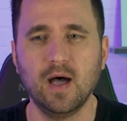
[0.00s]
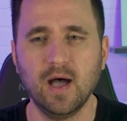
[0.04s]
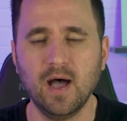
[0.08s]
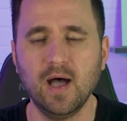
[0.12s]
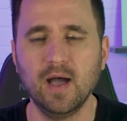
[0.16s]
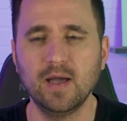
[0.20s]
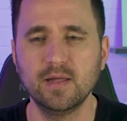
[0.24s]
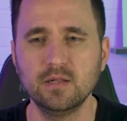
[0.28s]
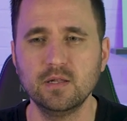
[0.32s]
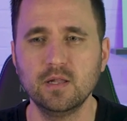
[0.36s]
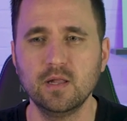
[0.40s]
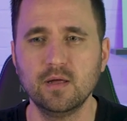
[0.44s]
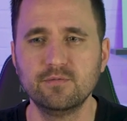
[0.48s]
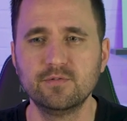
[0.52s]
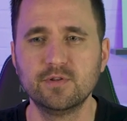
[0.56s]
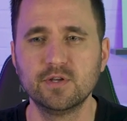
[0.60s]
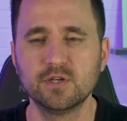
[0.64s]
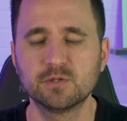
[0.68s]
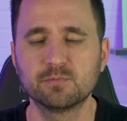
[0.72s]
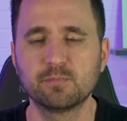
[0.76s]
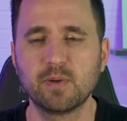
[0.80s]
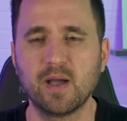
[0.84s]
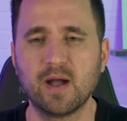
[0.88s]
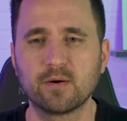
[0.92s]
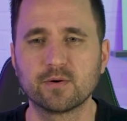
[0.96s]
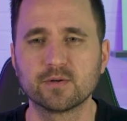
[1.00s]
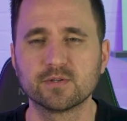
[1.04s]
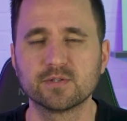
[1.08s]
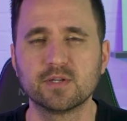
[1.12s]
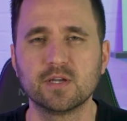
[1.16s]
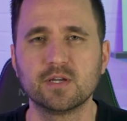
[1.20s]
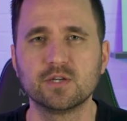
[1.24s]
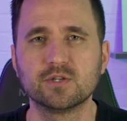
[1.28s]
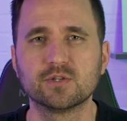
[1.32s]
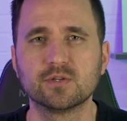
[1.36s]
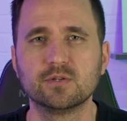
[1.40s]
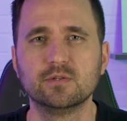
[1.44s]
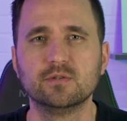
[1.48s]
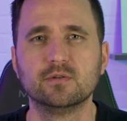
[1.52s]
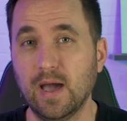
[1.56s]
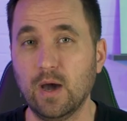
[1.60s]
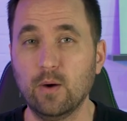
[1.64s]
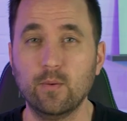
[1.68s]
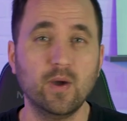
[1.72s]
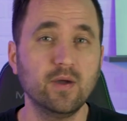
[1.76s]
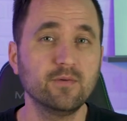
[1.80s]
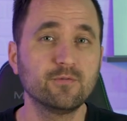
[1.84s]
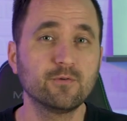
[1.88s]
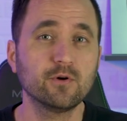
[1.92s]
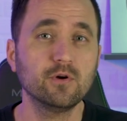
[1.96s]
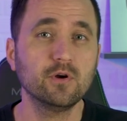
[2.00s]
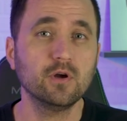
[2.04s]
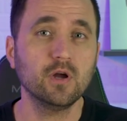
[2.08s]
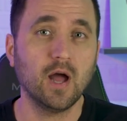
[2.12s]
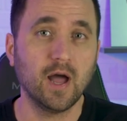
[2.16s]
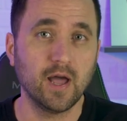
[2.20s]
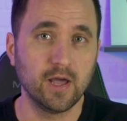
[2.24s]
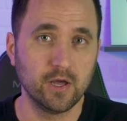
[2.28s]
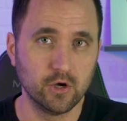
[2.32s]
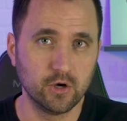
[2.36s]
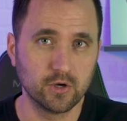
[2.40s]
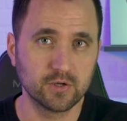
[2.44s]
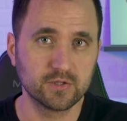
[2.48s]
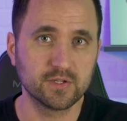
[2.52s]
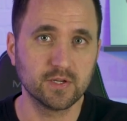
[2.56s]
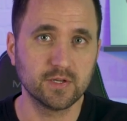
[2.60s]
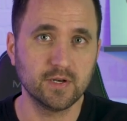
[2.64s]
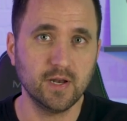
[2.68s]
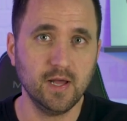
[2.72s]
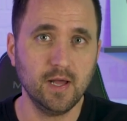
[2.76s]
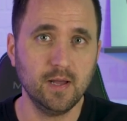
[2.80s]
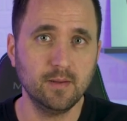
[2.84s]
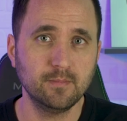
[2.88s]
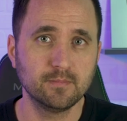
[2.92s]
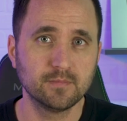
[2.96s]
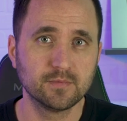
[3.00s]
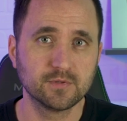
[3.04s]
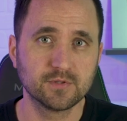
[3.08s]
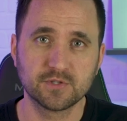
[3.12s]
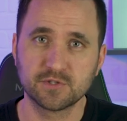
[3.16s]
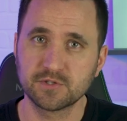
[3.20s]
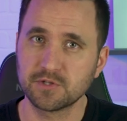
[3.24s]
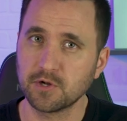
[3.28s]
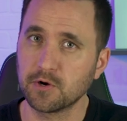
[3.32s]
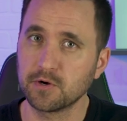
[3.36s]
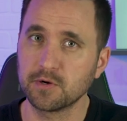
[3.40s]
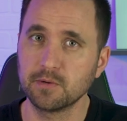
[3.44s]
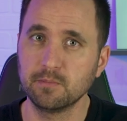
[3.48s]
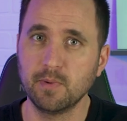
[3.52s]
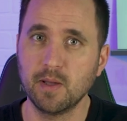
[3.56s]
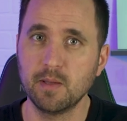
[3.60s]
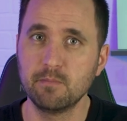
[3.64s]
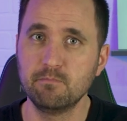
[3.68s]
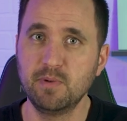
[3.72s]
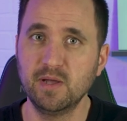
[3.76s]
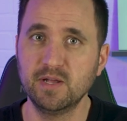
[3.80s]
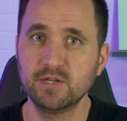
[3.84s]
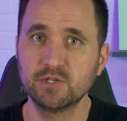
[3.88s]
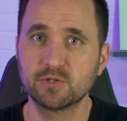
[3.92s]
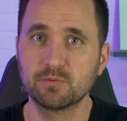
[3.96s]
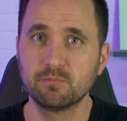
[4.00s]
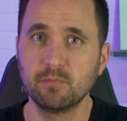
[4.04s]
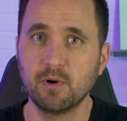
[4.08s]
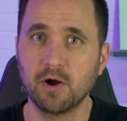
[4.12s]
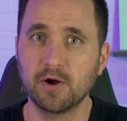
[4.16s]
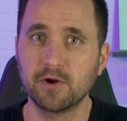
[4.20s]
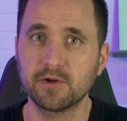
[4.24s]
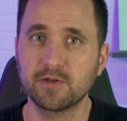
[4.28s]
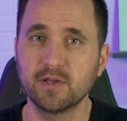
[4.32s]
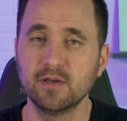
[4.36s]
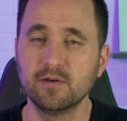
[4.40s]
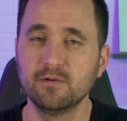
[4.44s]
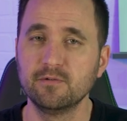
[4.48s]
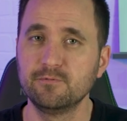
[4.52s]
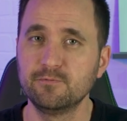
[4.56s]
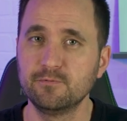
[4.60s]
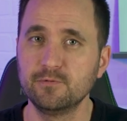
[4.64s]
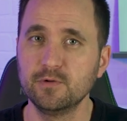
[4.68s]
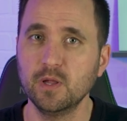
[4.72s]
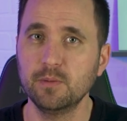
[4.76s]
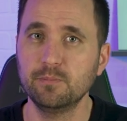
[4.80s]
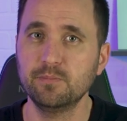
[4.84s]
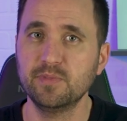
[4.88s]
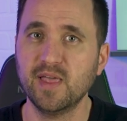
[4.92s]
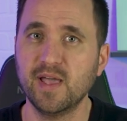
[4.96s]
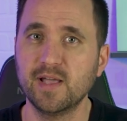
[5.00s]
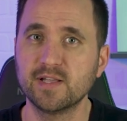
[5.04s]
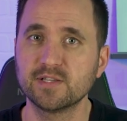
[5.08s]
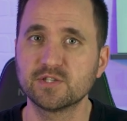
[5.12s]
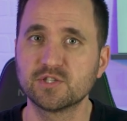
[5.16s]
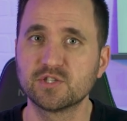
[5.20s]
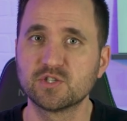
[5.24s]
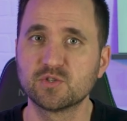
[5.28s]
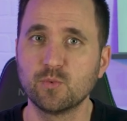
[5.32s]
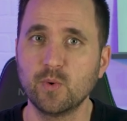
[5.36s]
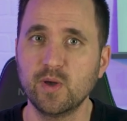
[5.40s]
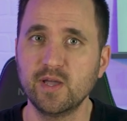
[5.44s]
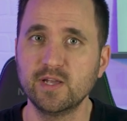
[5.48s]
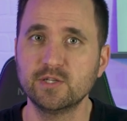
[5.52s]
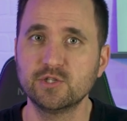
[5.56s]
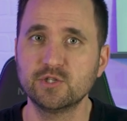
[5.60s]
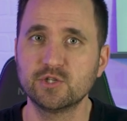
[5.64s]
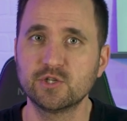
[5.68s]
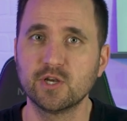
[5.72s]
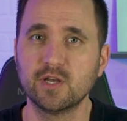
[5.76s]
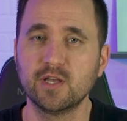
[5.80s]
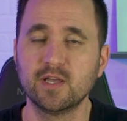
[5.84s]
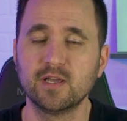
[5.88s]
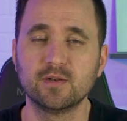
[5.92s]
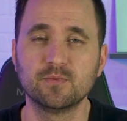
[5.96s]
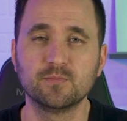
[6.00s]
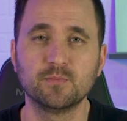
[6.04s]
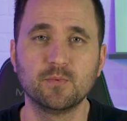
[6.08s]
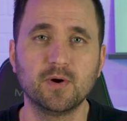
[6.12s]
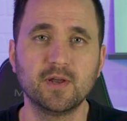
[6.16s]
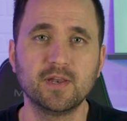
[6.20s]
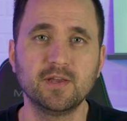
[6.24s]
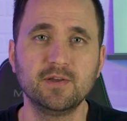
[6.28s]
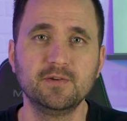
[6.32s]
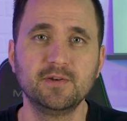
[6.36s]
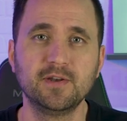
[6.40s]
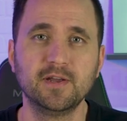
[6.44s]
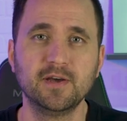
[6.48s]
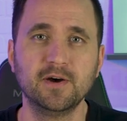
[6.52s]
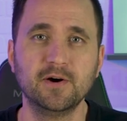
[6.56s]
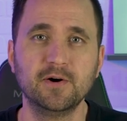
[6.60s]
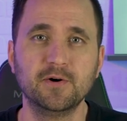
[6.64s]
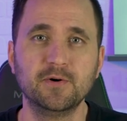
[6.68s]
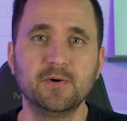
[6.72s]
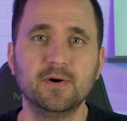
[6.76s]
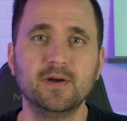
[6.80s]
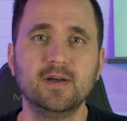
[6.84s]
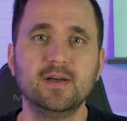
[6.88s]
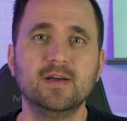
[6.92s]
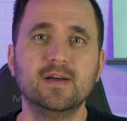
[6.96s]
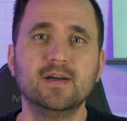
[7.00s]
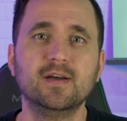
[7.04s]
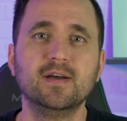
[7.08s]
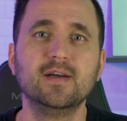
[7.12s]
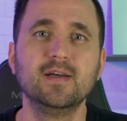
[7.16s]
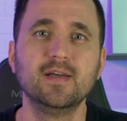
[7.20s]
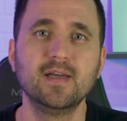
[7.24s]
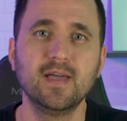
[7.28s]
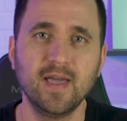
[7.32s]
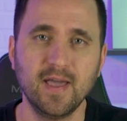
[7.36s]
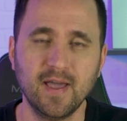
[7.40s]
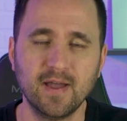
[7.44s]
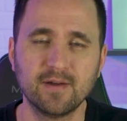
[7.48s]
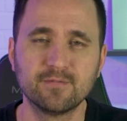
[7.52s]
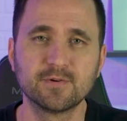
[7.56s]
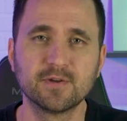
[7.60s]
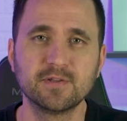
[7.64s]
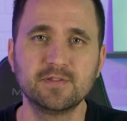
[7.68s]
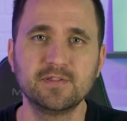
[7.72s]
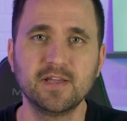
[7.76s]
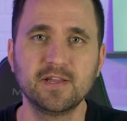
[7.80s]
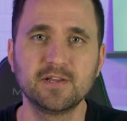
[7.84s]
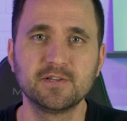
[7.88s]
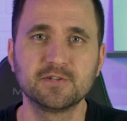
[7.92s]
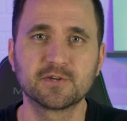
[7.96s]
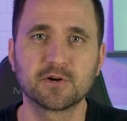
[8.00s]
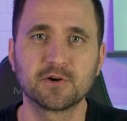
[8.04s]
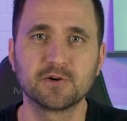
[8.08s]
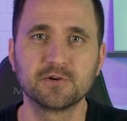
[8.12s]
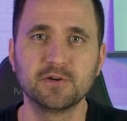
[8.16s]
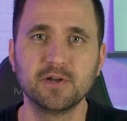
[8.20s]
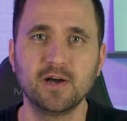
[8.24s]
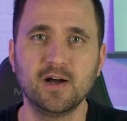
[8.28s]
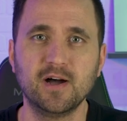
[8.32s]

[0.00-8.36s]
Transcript: I love this power station. However, I hooked it up, started my benchmark, flipped that switch, and what do you know? Everything turned